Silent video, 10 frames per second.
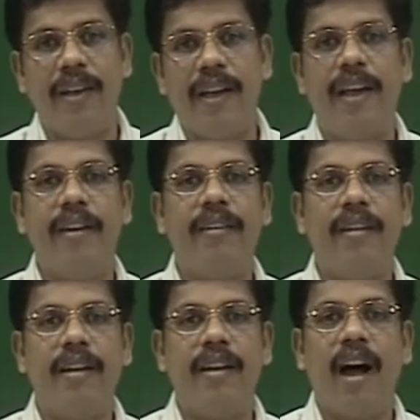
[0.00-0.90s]
in
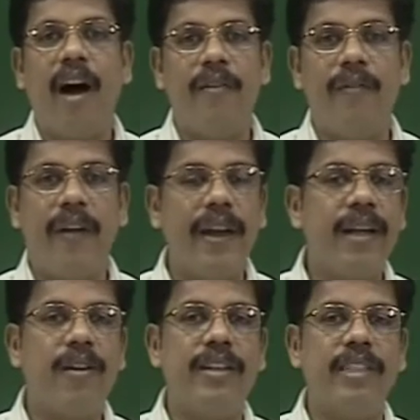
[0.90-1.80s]
our very
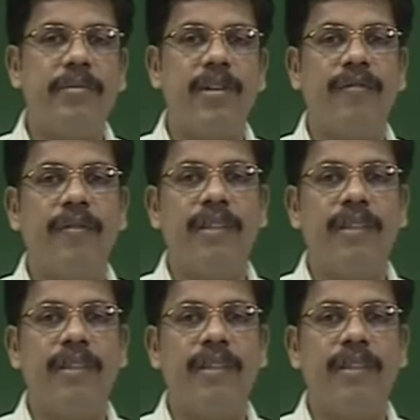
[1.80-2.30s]
concept of